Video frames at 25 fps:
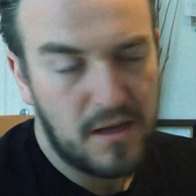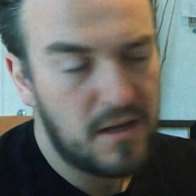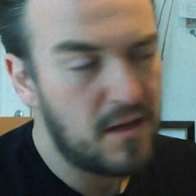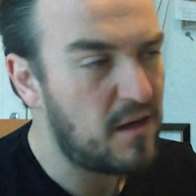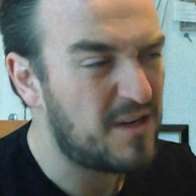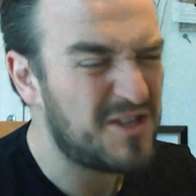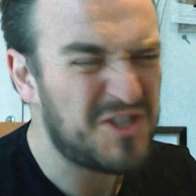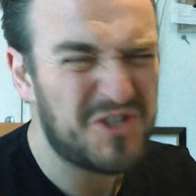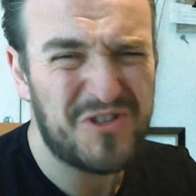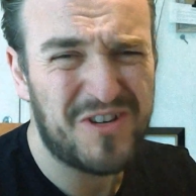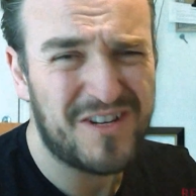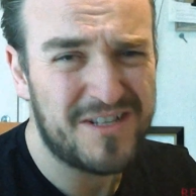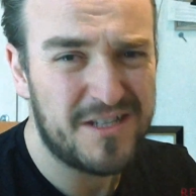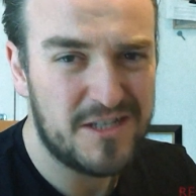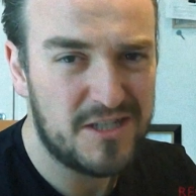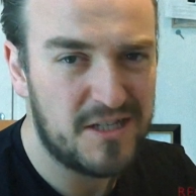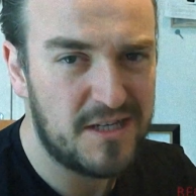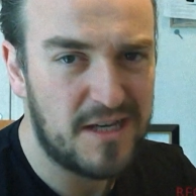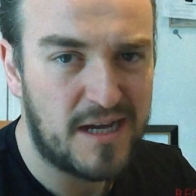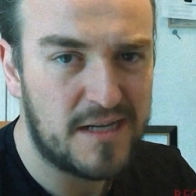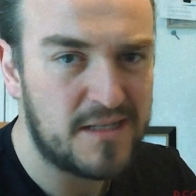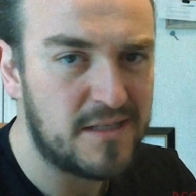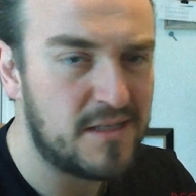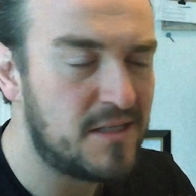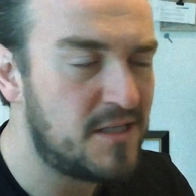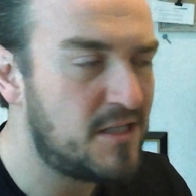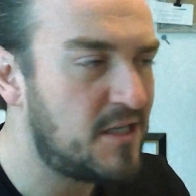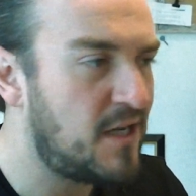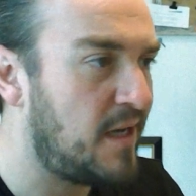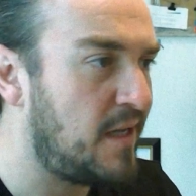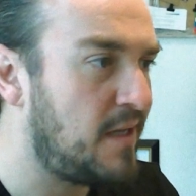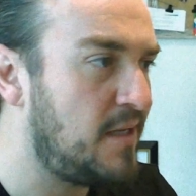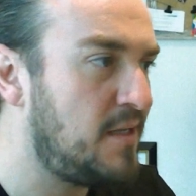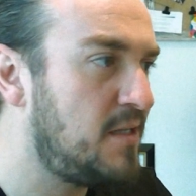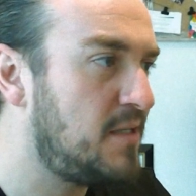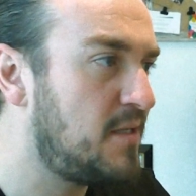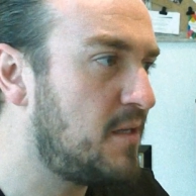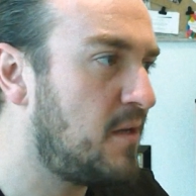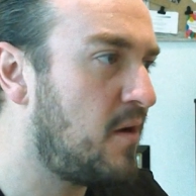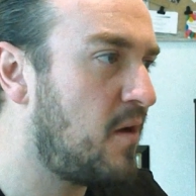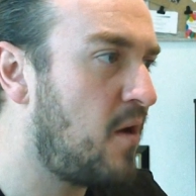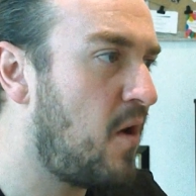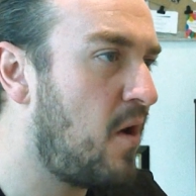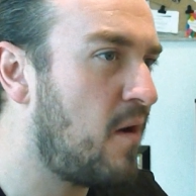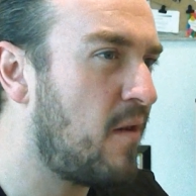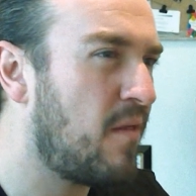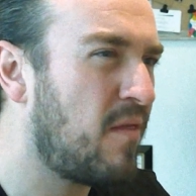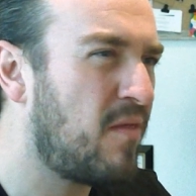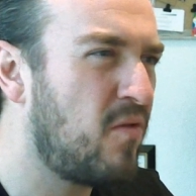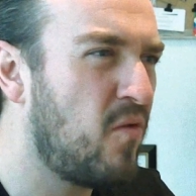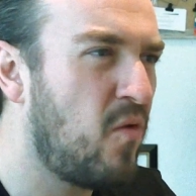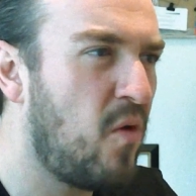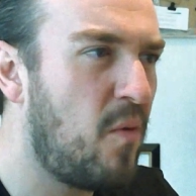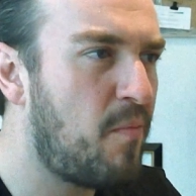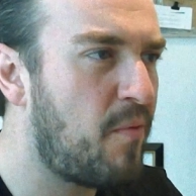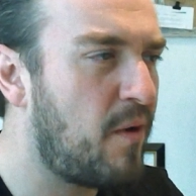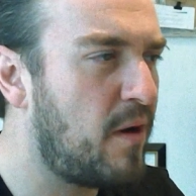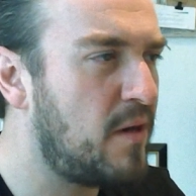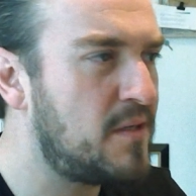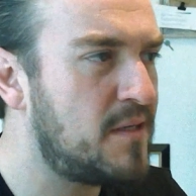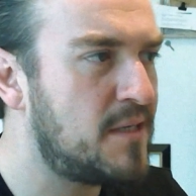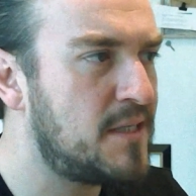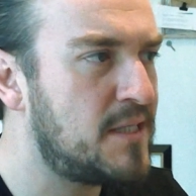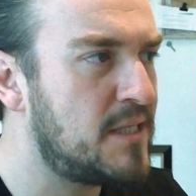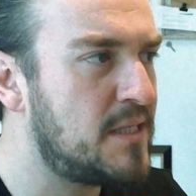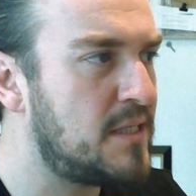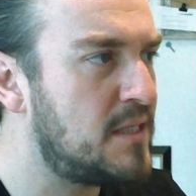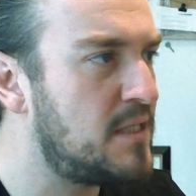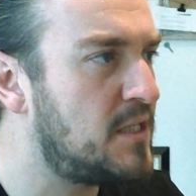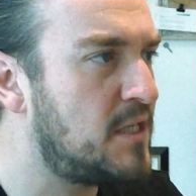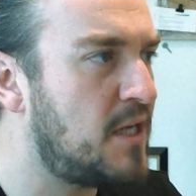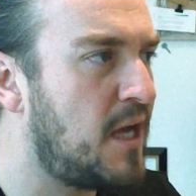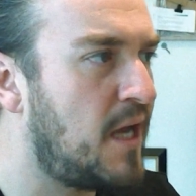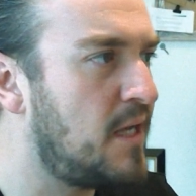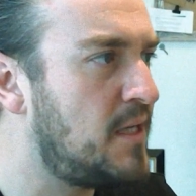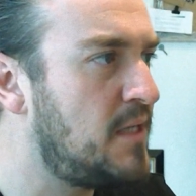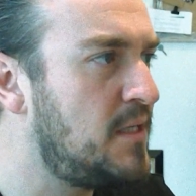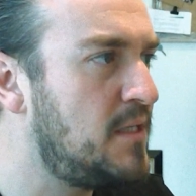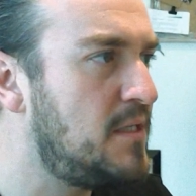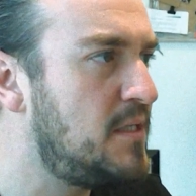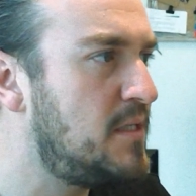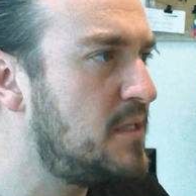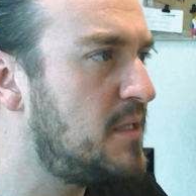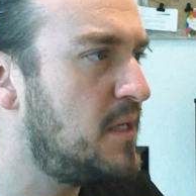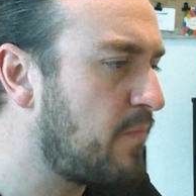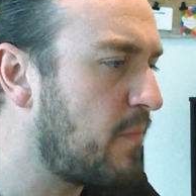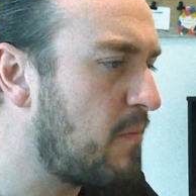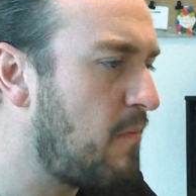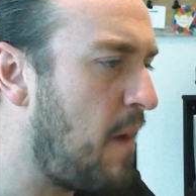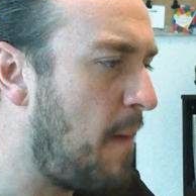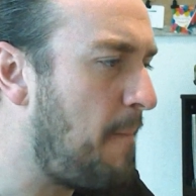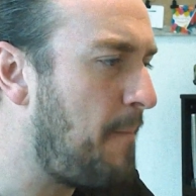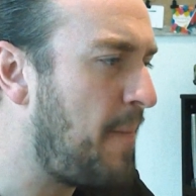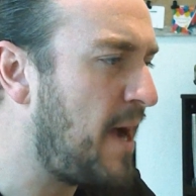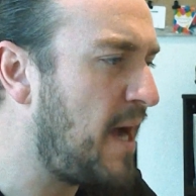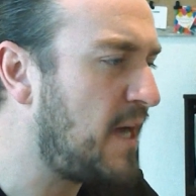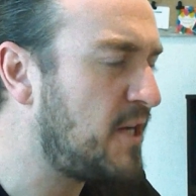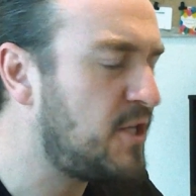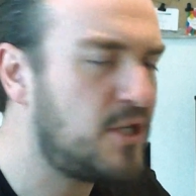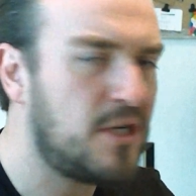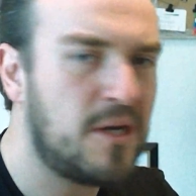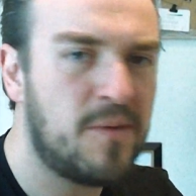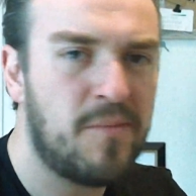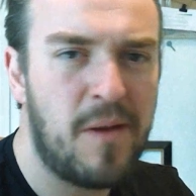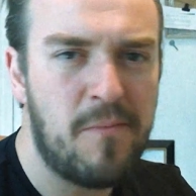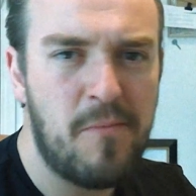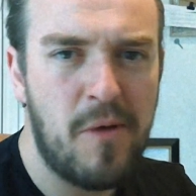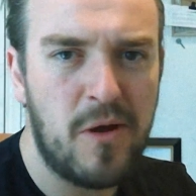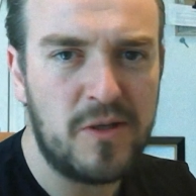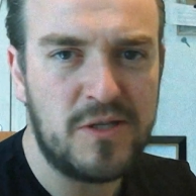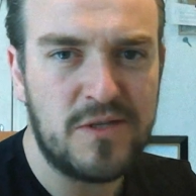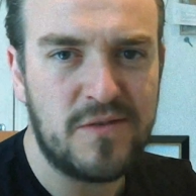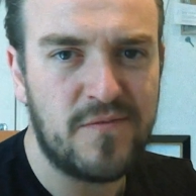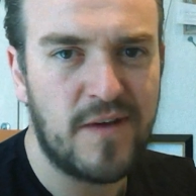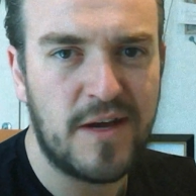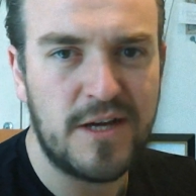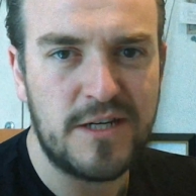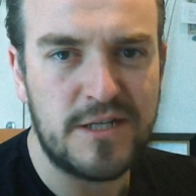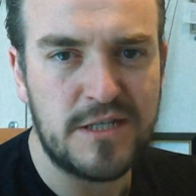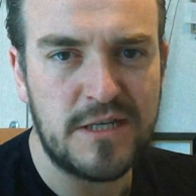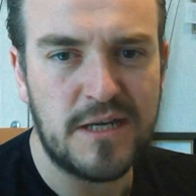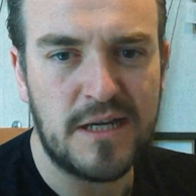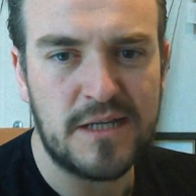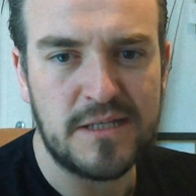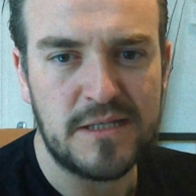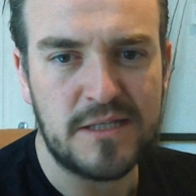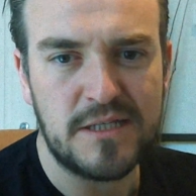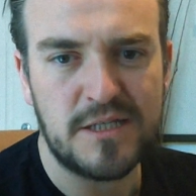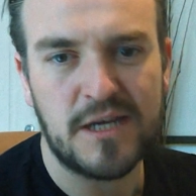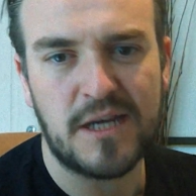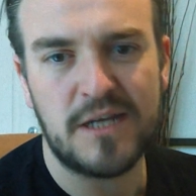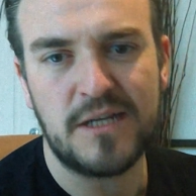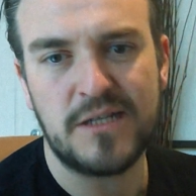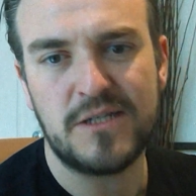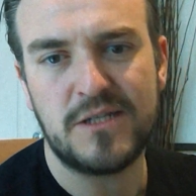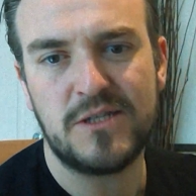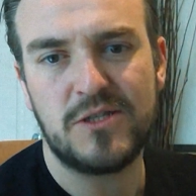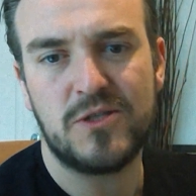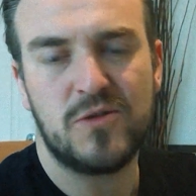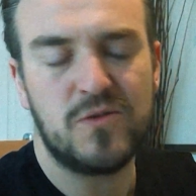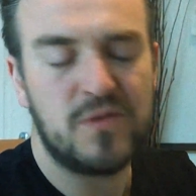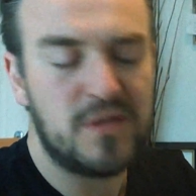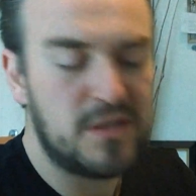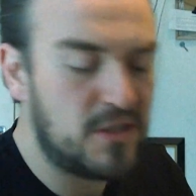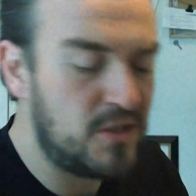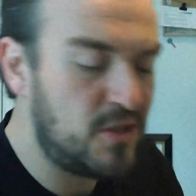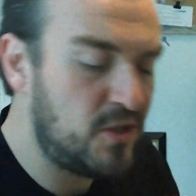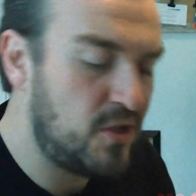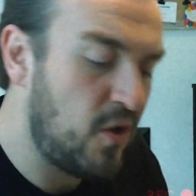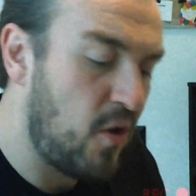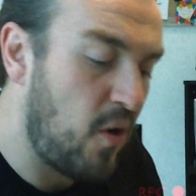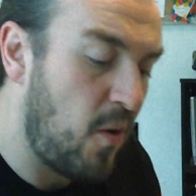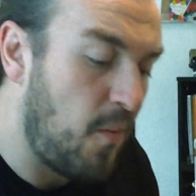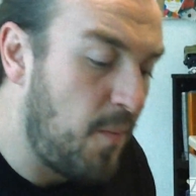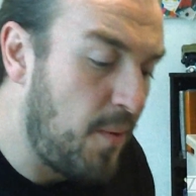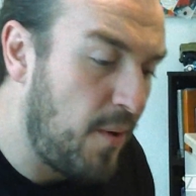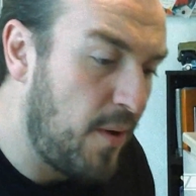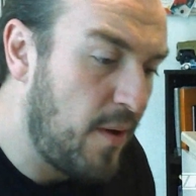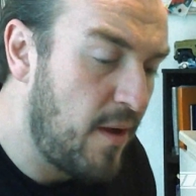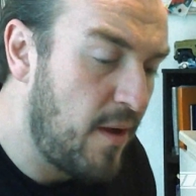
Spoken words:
Our strategy hasn't changed. Our kind of thought process hasn't changed. My passion and my motivation hasn't changed to do this job.